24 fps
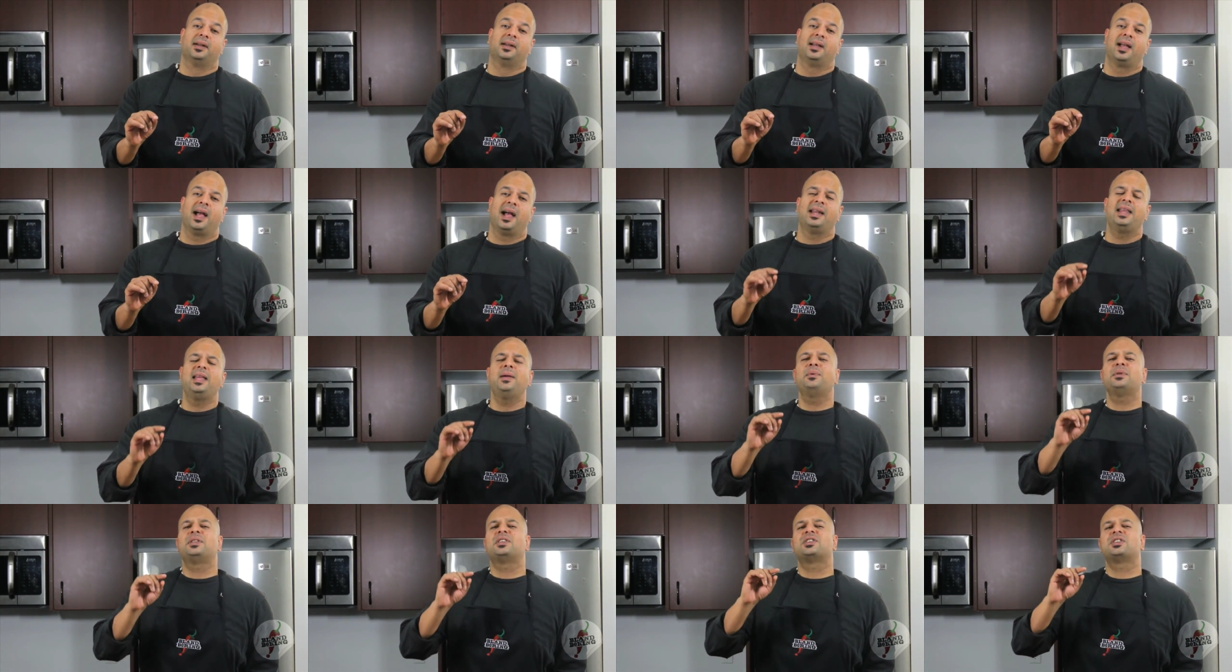And he
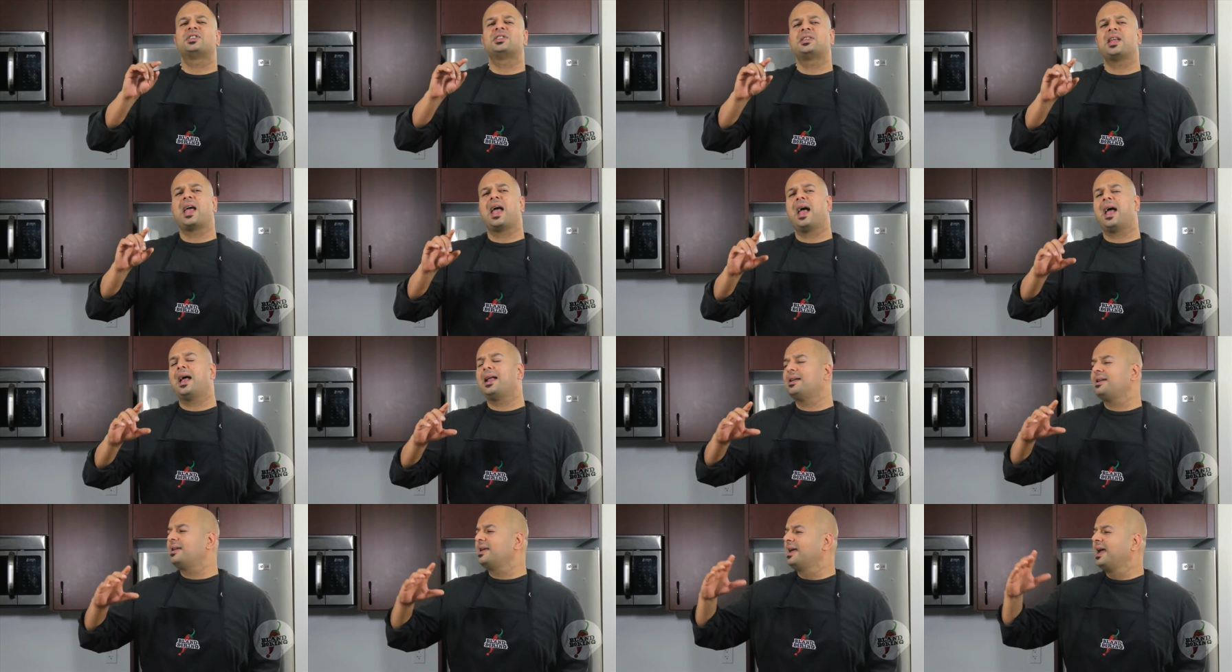would
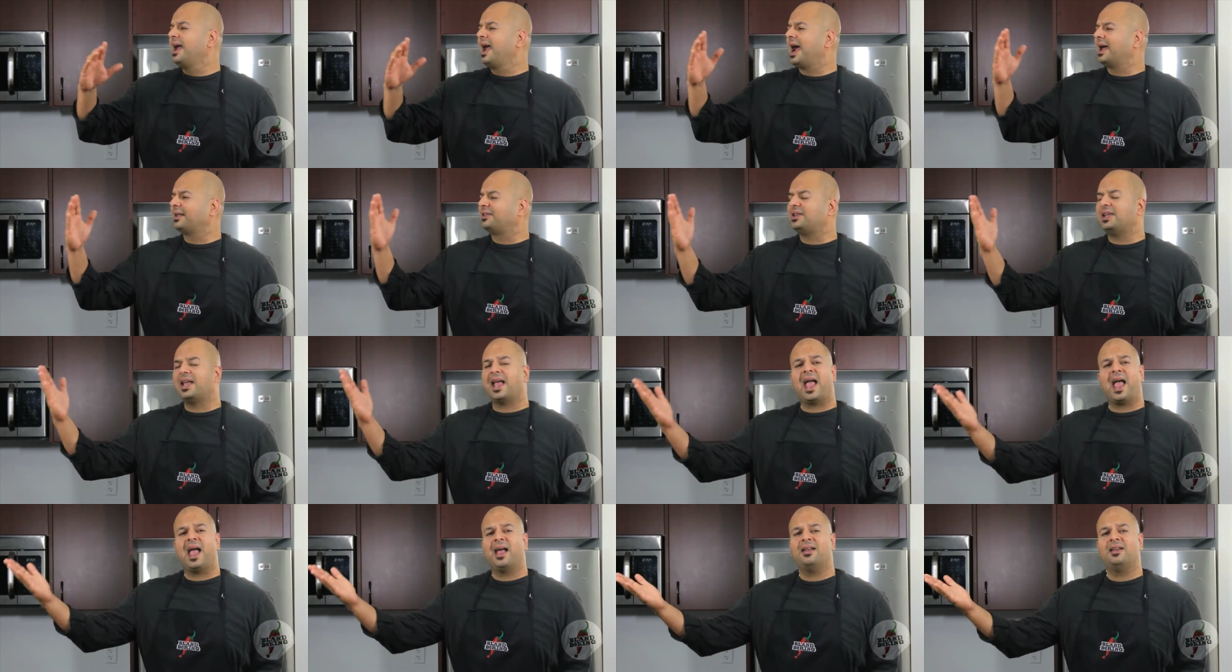stand at the
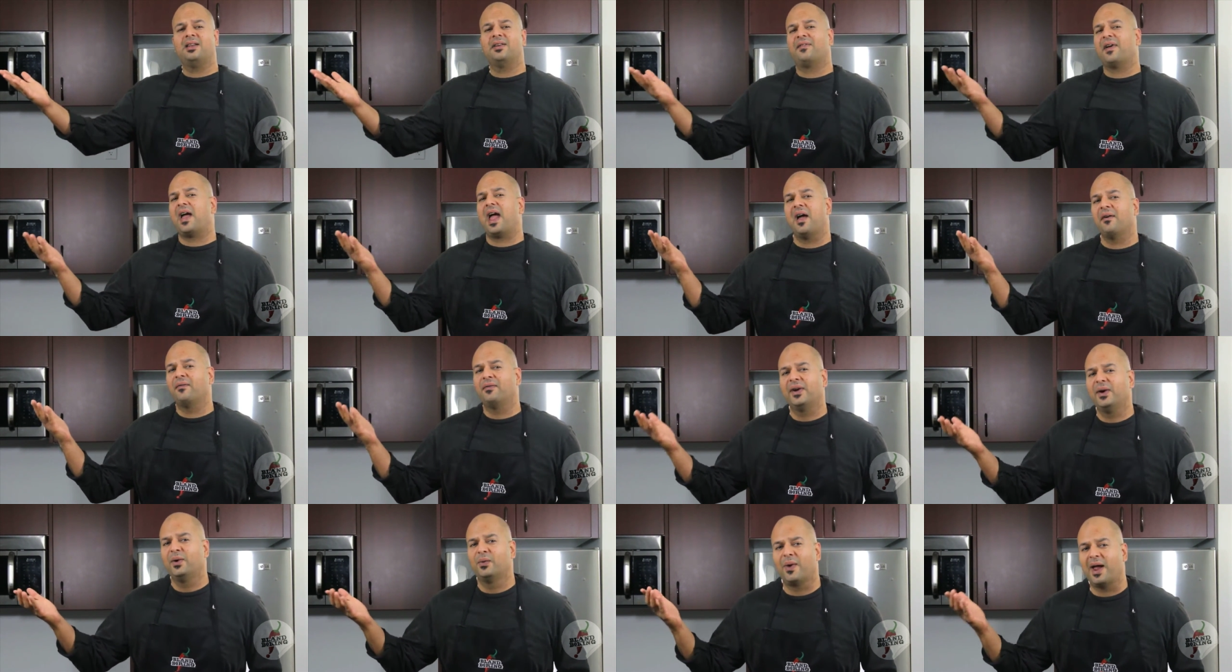end of
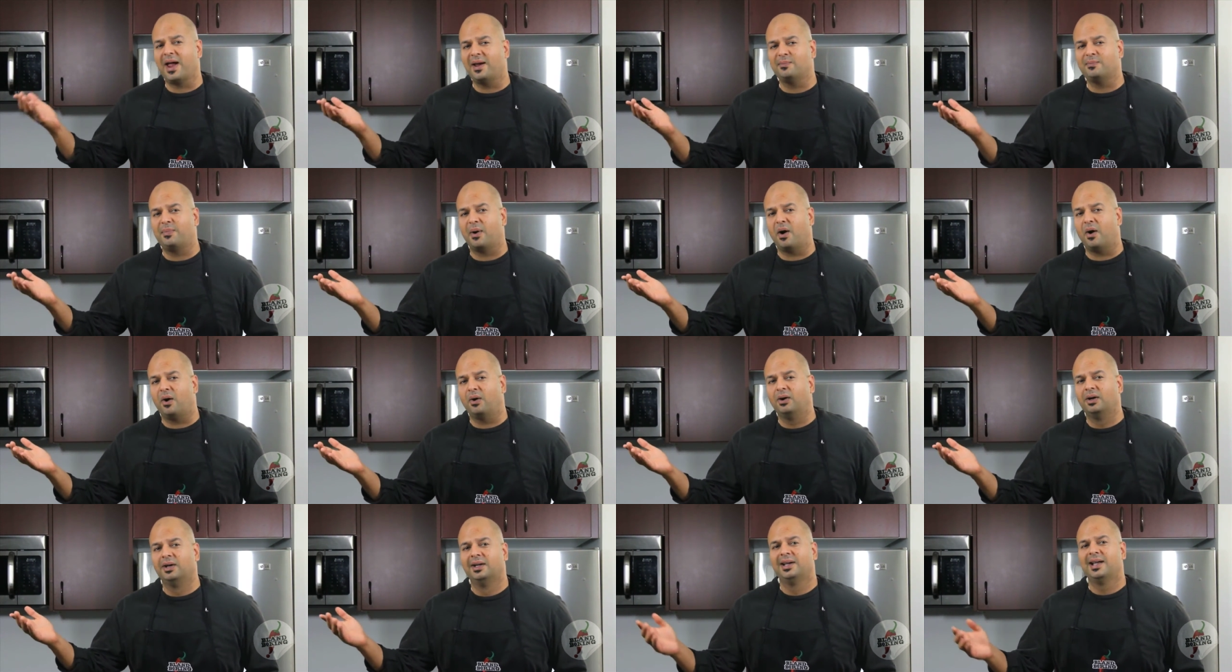every
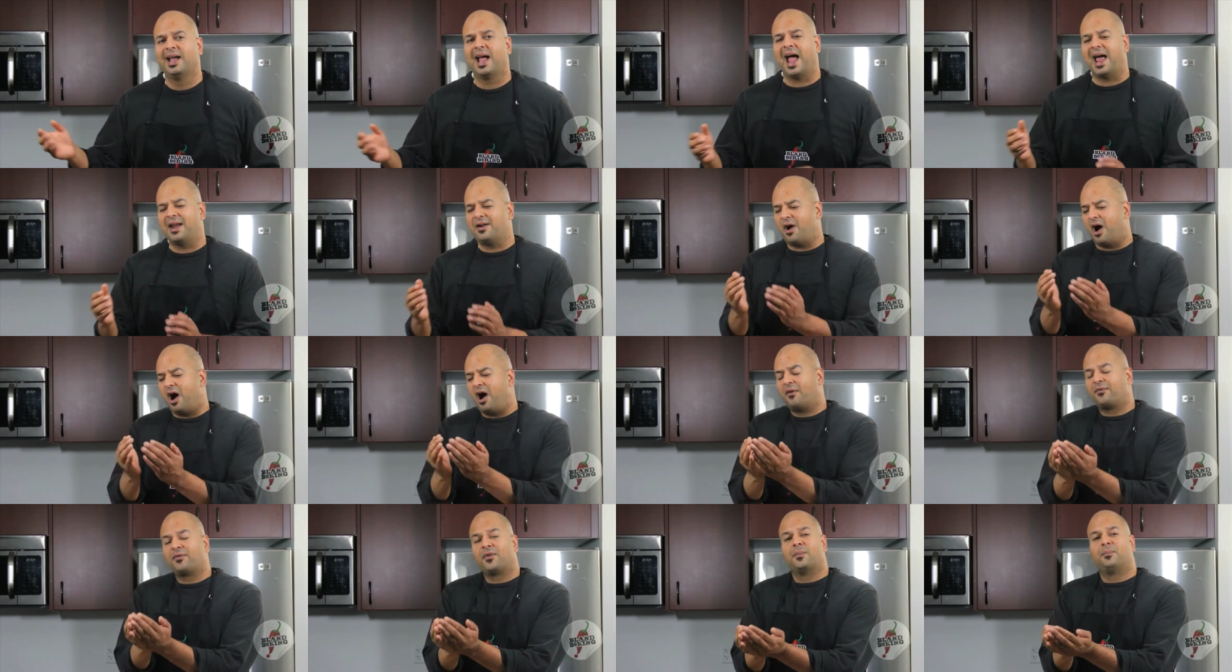rainbow and
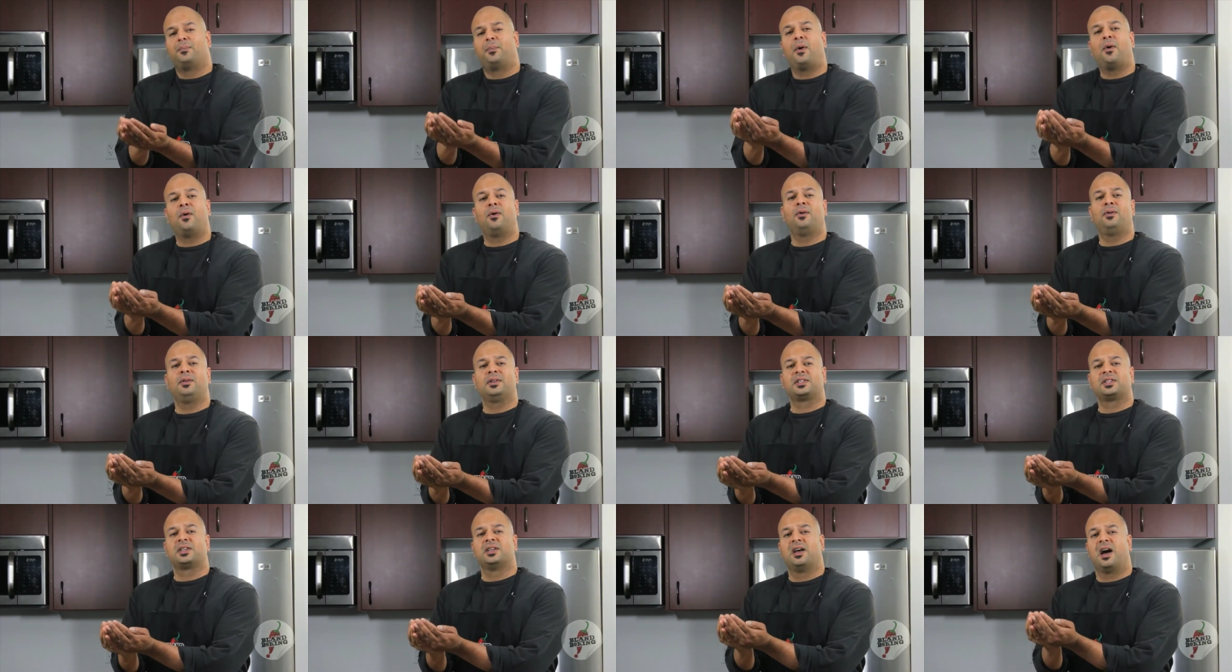offer
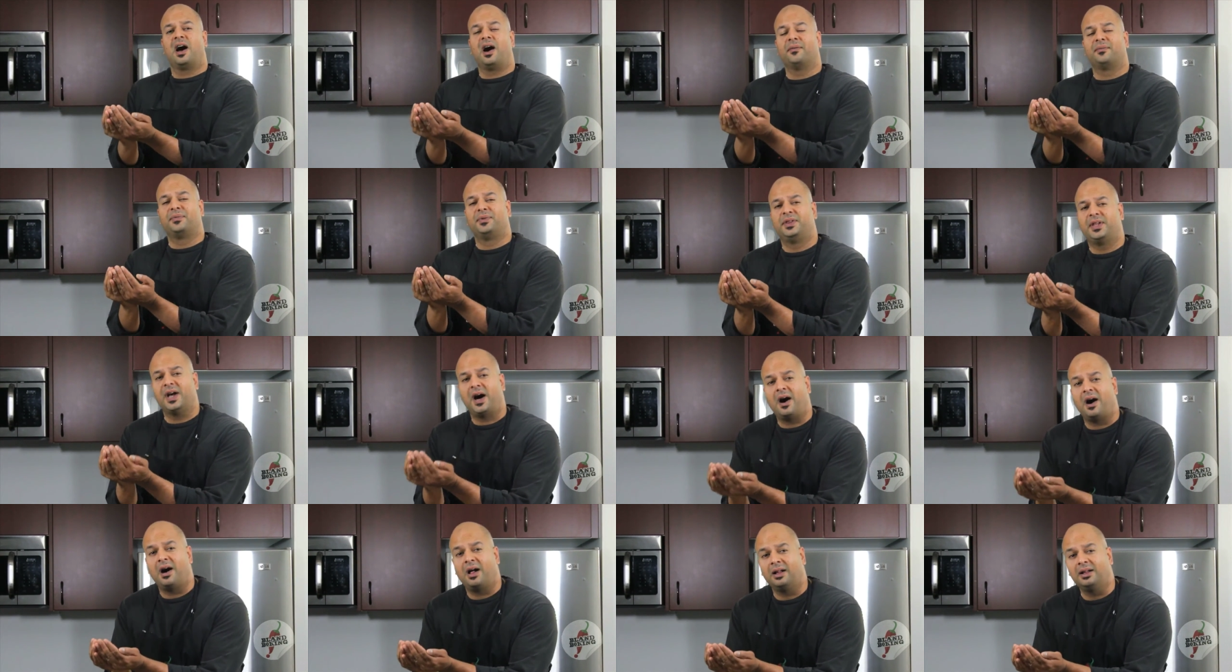bowls of
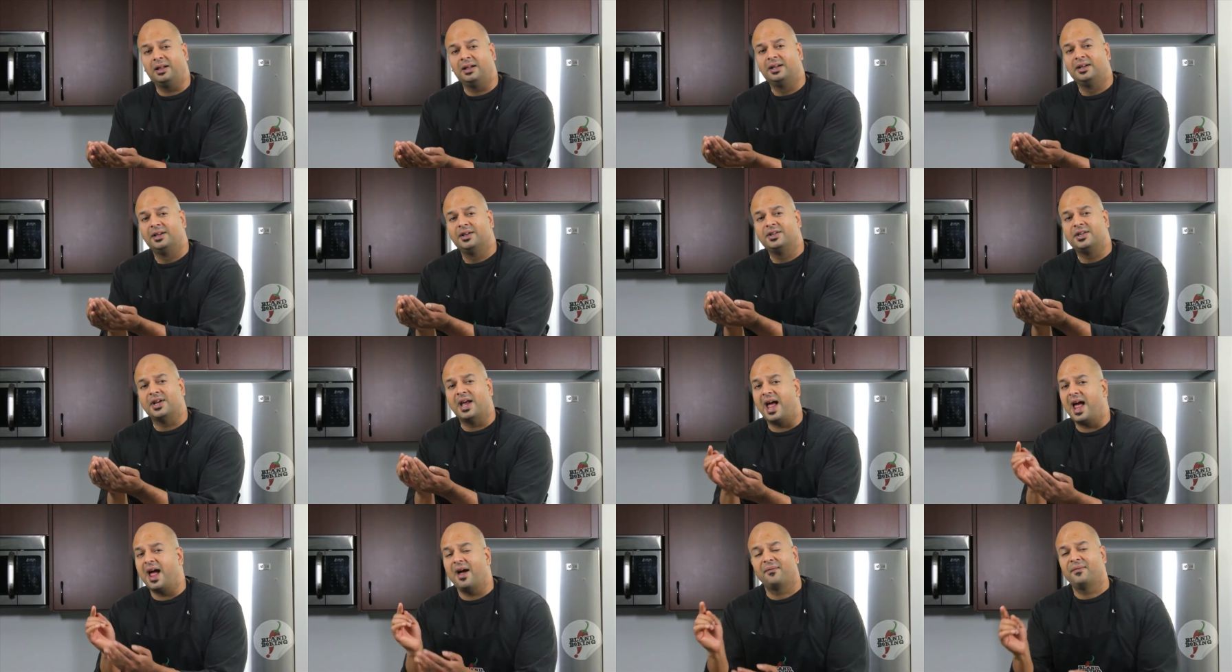dal to
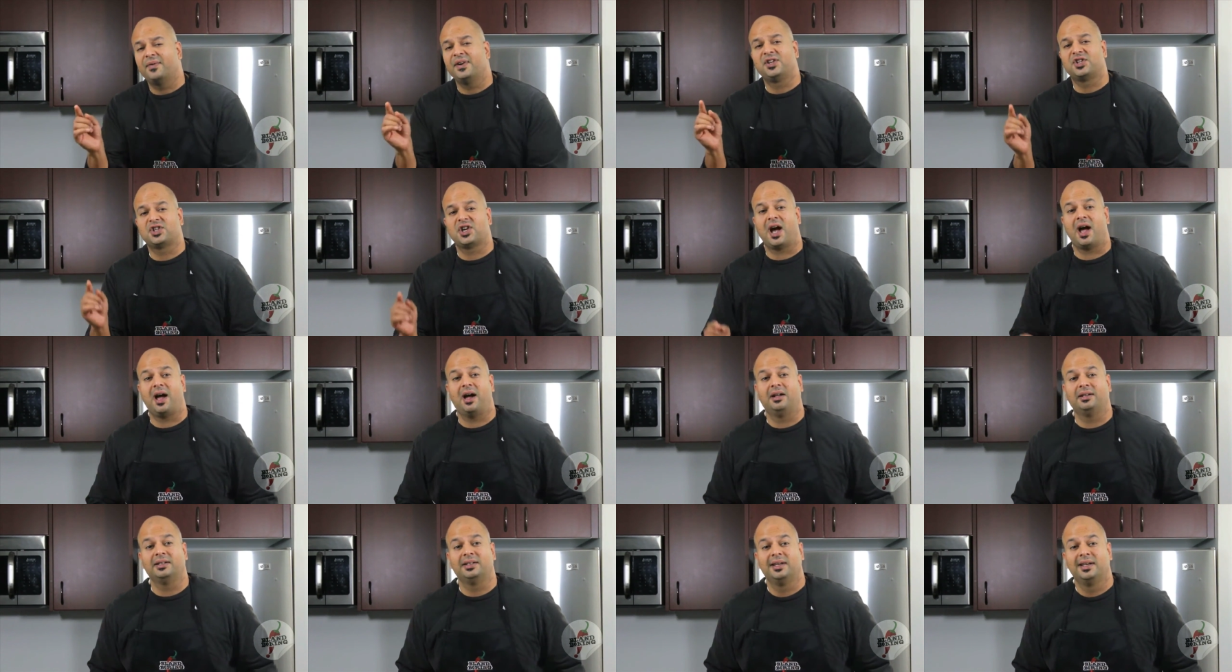every
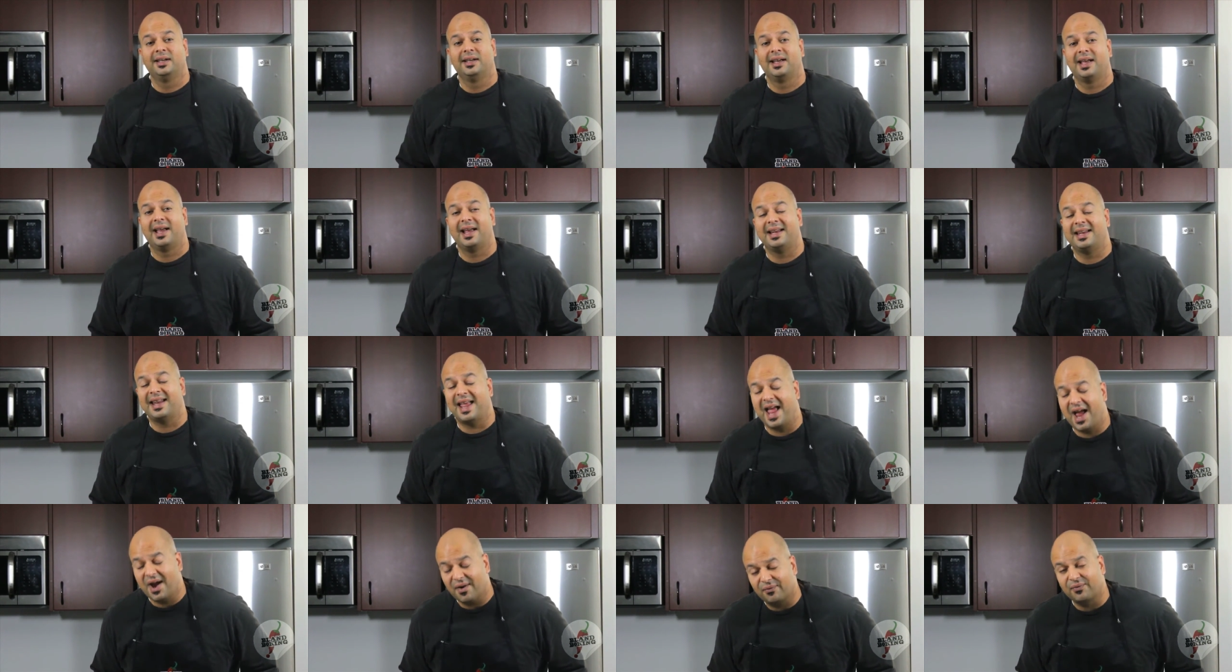child in
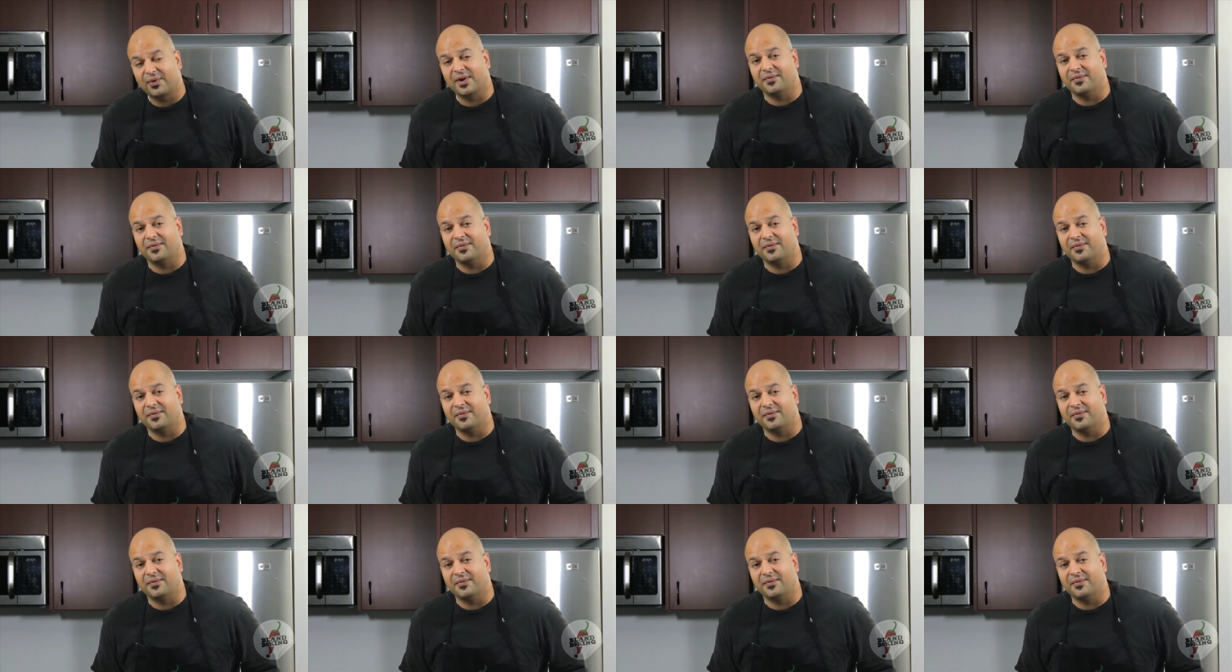every